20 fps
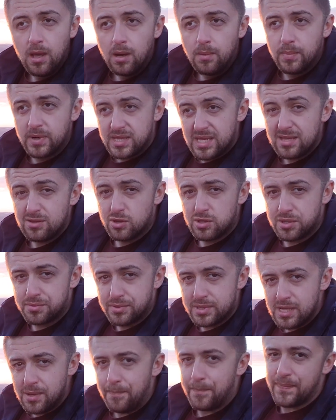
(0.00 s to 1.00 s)
but they don't
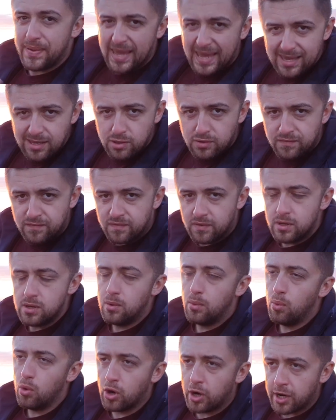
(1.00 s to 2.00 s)
really pay you for
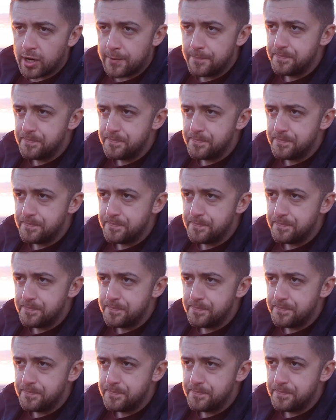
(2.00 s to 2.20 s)
your work.